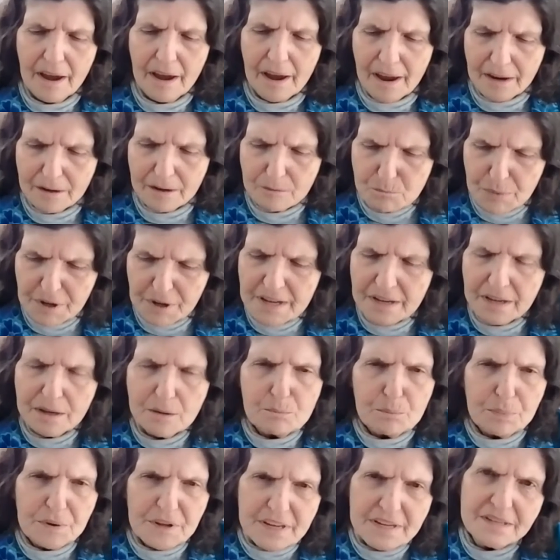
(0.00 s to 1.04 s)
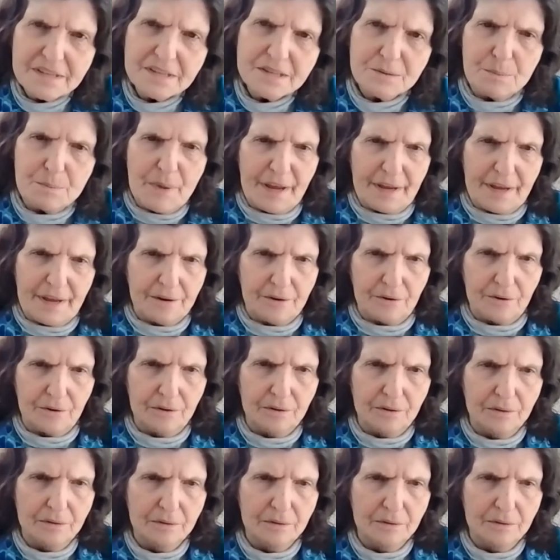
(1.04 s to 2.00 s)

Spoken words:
and being a peacemaker.